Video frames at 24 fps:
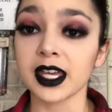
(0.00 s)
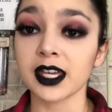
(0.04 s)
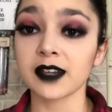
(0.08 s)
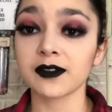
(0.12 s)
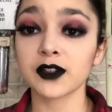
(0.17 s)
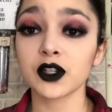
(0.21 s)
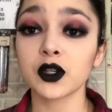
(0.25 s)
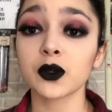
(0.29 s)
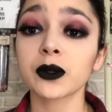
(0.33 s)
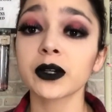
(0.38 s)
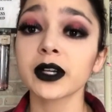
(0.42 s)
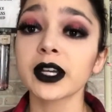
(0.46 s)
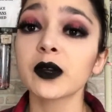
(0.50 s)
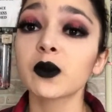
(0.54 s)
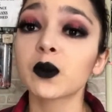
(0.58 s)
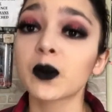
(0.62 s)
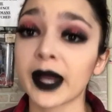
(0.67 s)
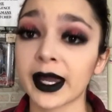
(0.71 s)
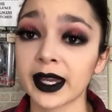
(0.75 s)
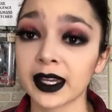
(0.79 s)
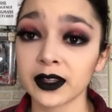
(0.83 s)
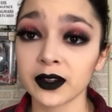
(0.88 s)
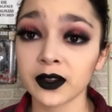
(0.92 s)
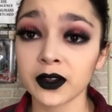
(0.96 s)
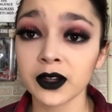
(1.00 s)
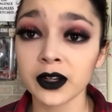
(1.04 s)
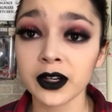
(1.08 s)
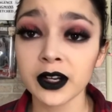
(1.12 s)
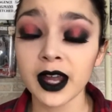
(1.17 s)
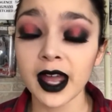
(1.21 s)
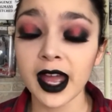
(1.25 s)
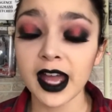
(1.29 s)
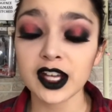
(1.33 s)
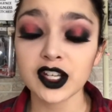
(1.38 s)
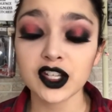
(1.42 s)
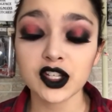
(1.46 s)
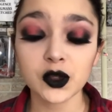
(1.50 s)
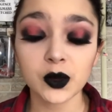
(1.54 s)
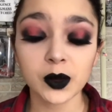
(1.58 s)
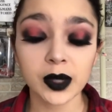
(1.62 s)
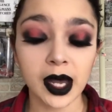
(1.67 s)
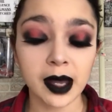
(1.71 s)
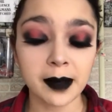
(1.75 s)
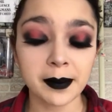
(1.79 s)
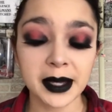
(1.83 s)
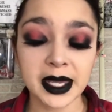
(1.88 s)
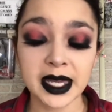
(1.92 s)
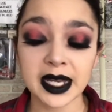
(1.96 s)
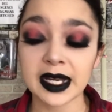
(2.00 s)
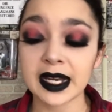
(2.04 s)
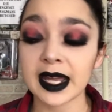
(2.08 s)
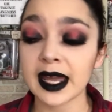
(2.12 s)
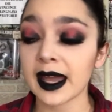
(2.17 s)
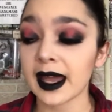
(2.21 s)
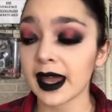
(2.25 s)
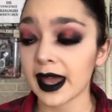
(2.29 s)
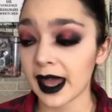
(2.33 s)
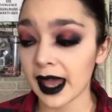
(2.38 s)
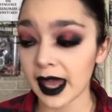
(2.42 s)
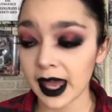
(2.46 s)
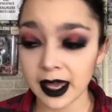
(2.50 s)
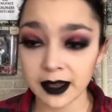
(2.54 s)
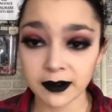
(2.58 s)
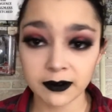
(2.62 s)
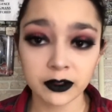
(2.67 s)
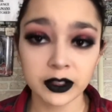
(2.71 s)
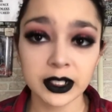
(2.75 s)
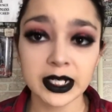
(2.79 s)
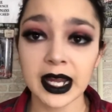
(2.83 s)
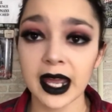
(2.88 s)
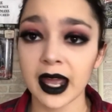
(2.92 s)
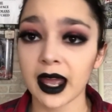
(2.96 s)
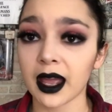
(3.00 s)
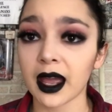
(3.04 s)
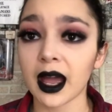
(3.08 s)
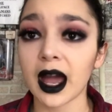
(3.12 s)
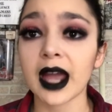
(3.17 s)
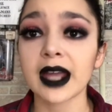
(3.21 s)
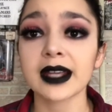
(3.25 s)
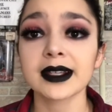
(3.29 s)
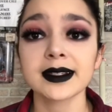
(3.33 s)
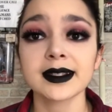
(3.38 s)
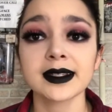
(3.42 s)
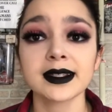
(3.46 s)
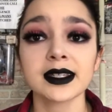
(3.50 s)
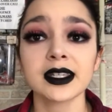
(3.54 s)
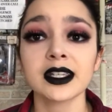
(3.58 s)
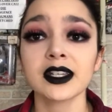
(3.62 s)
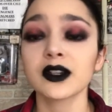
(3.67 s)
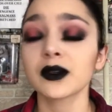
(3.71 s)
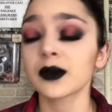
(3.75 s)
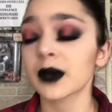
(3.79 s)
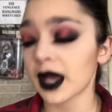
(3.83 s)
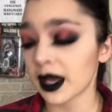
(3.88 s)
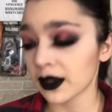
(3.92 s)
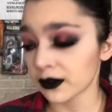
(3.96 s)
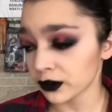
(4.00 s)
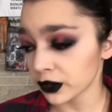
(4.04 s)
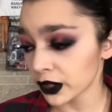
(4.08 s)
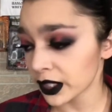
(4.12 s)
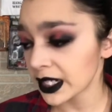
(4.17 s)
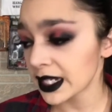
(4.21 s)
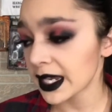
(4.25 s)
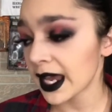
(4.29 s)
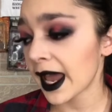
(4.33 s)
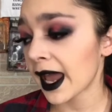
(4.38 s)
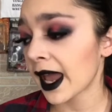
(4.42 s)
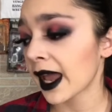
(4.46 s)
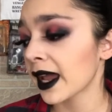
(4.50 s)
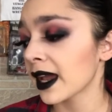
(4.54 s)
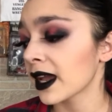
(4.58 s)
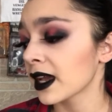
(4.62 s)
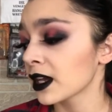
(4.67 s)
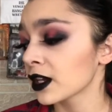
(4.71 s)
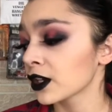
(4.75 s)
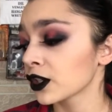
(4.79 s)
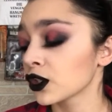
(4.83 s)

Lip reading: If you are a regular and you come in every day, I see you every day,